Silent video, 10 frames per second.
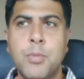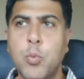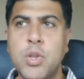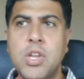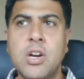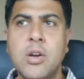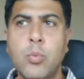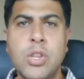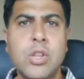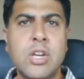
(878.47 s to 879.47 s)

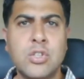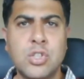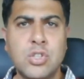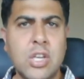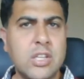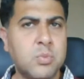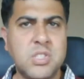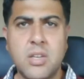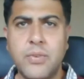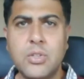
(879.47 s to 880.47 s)
when a
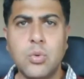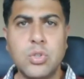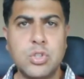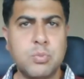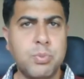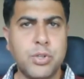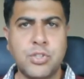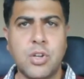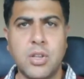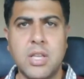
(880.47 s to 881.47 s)
specific tool is
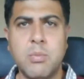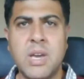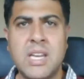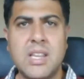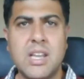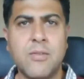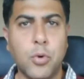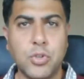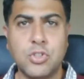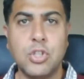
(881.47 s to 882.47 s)
pushed on them and they're
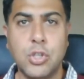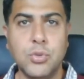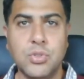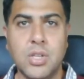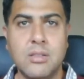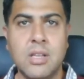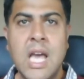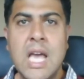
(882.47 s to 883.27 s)
forced to use it.